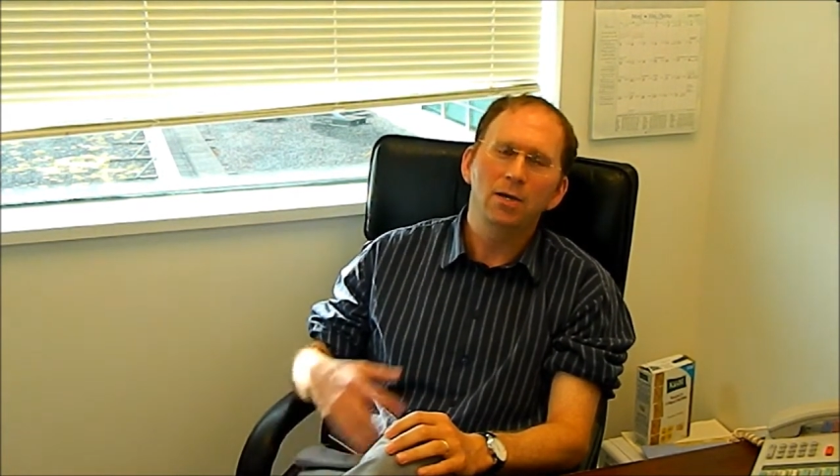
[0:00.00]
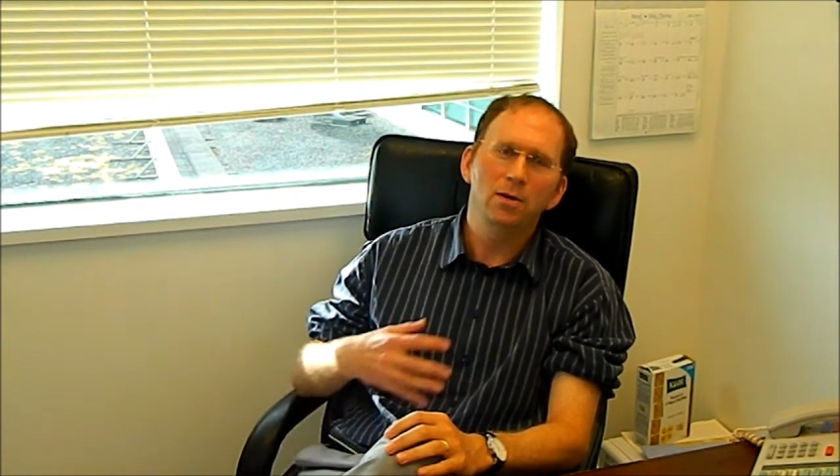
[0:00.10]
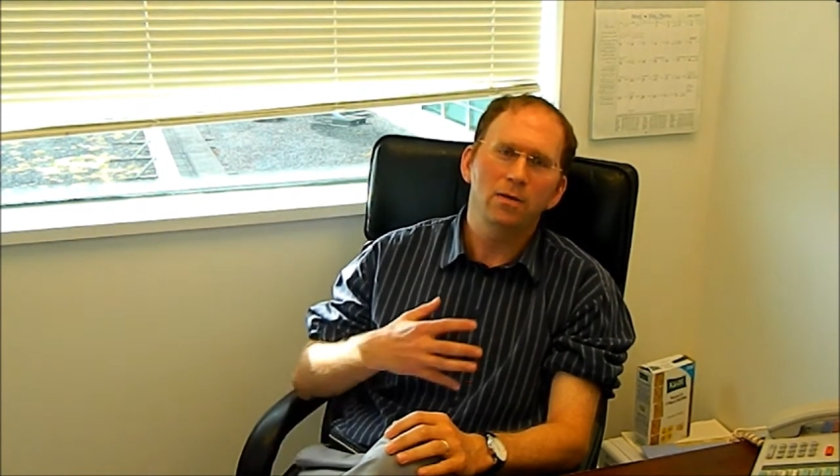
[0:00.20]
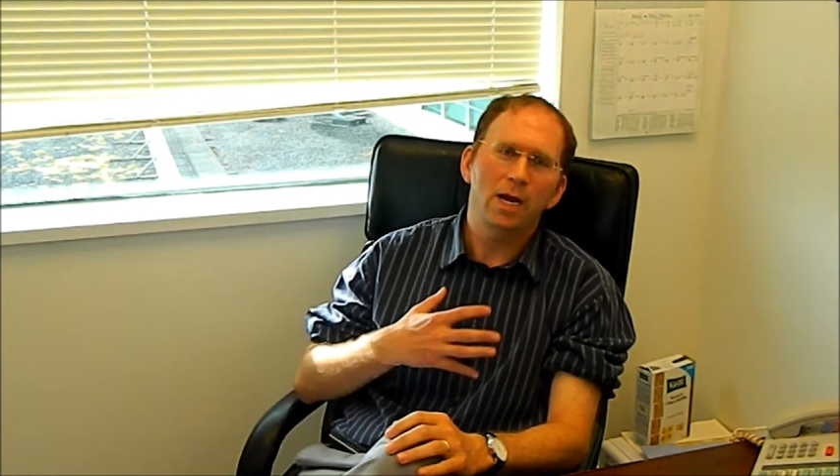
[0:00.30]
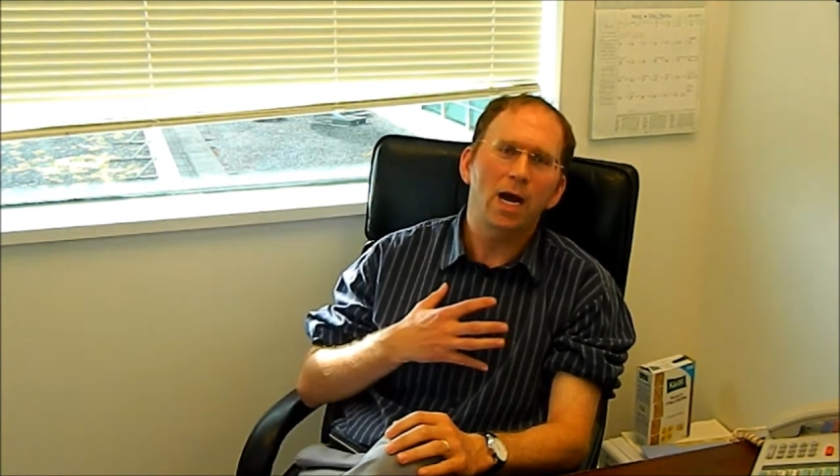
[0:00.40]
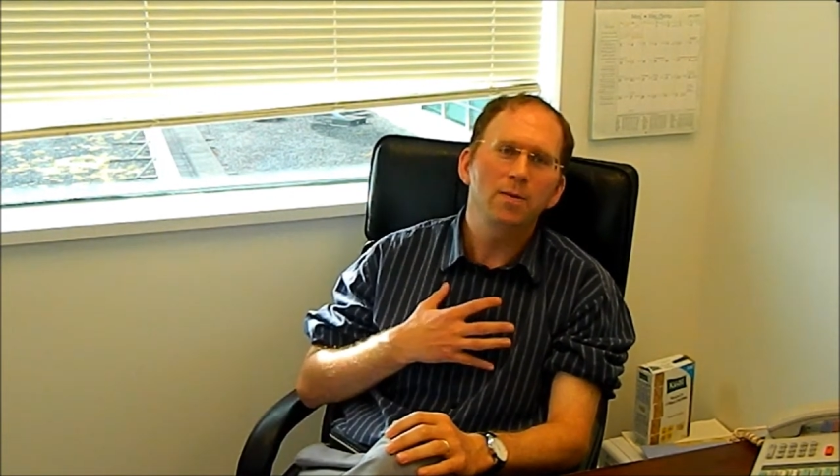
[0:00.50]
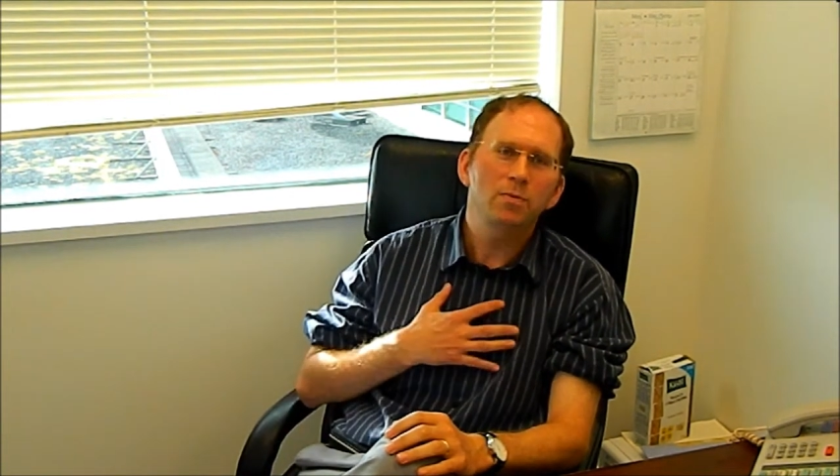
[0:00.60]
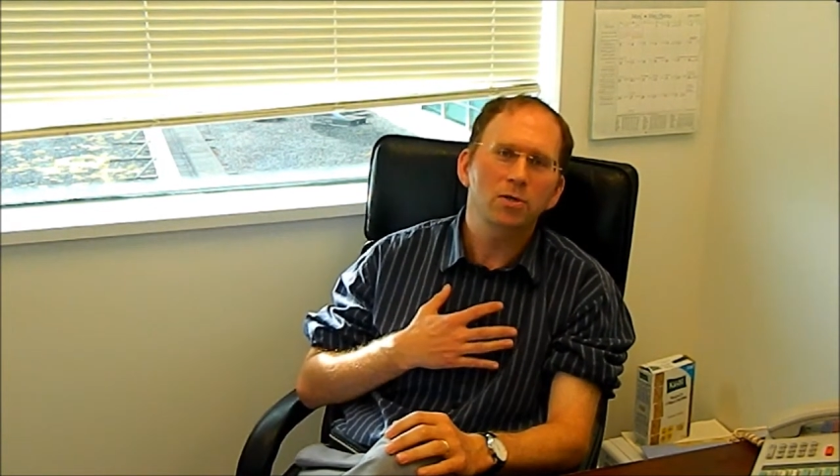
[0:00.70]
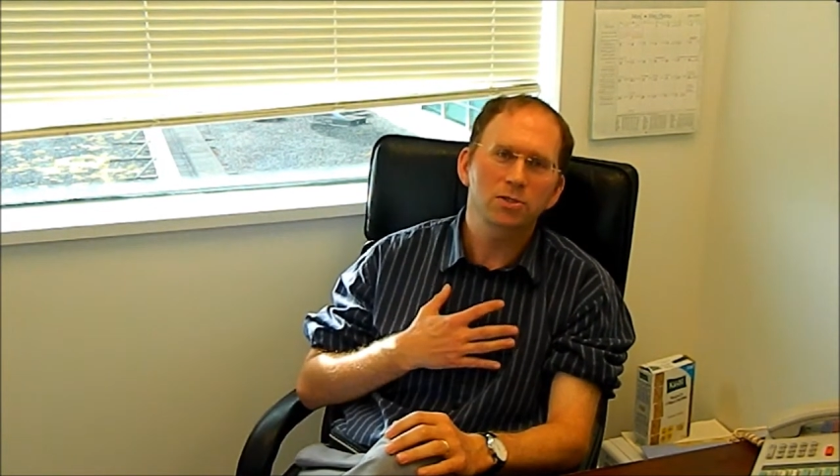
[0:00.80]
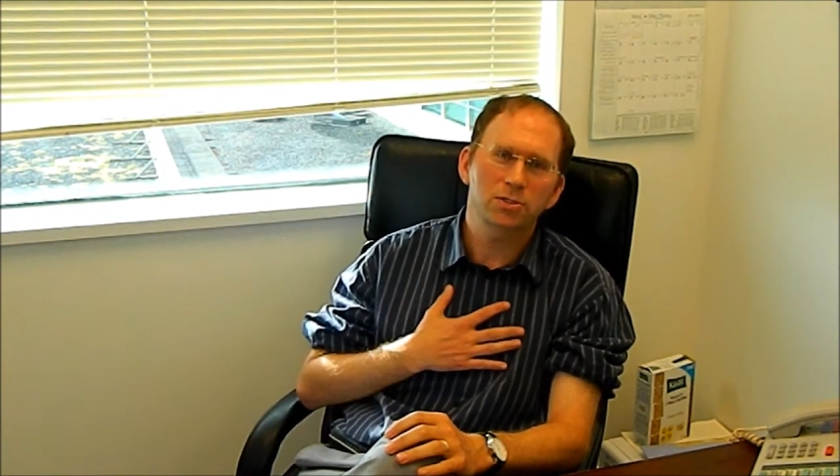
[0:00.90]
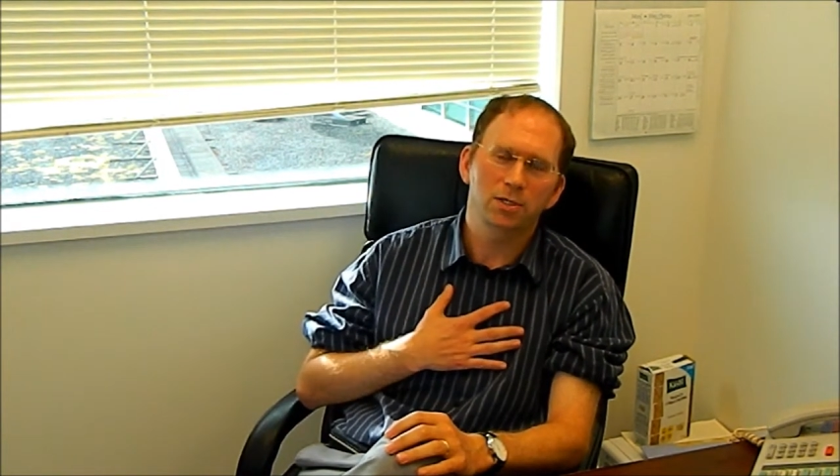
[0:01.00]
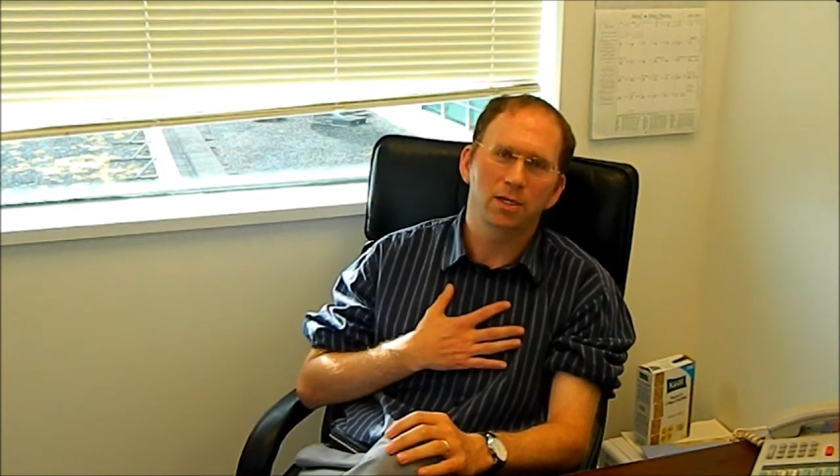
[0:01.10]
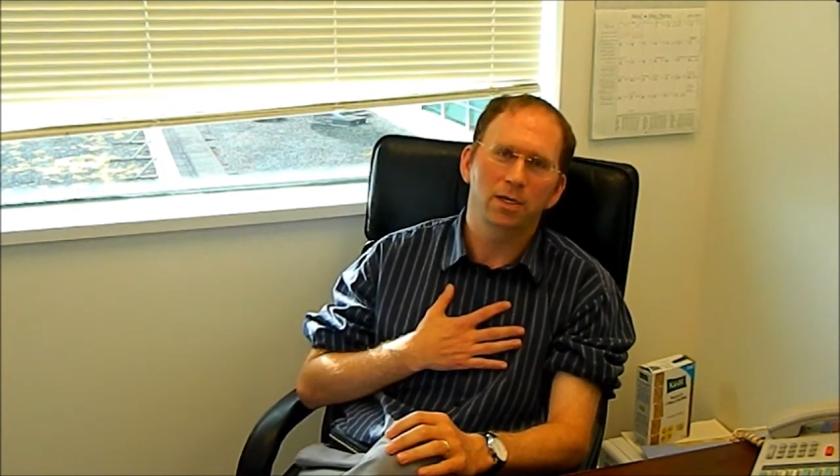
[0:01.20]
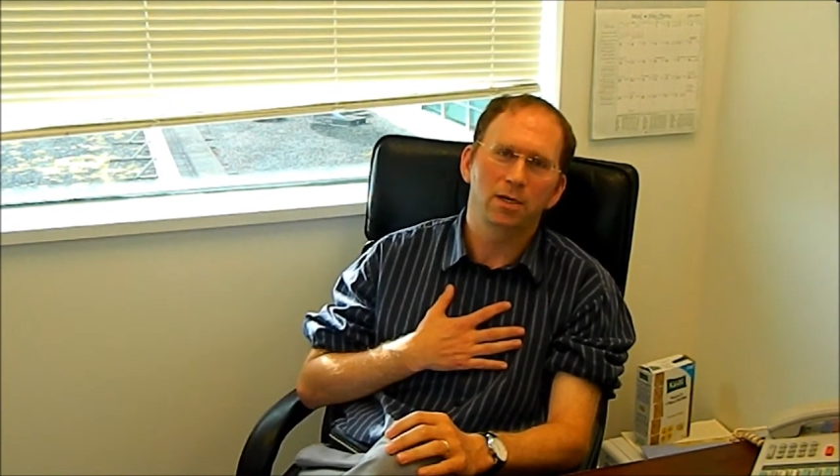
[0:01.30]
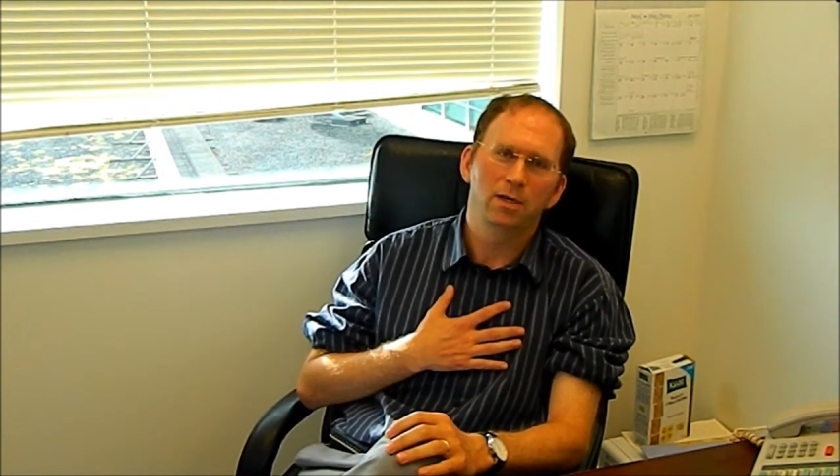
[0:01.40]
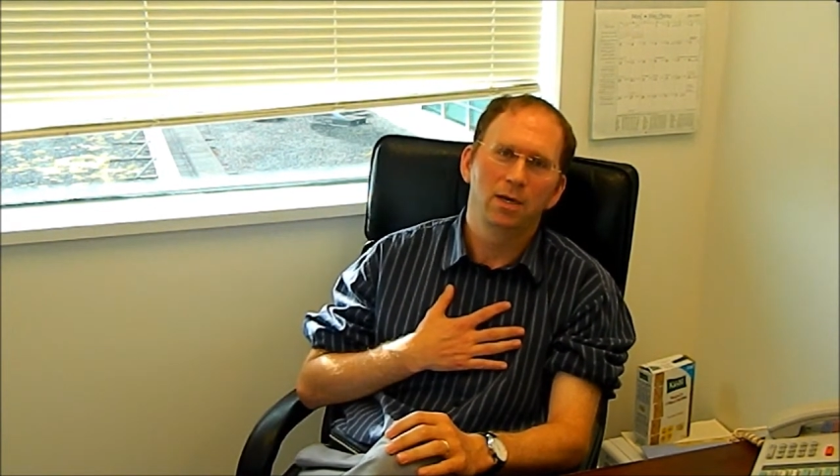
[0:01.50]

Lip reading: know that I personally,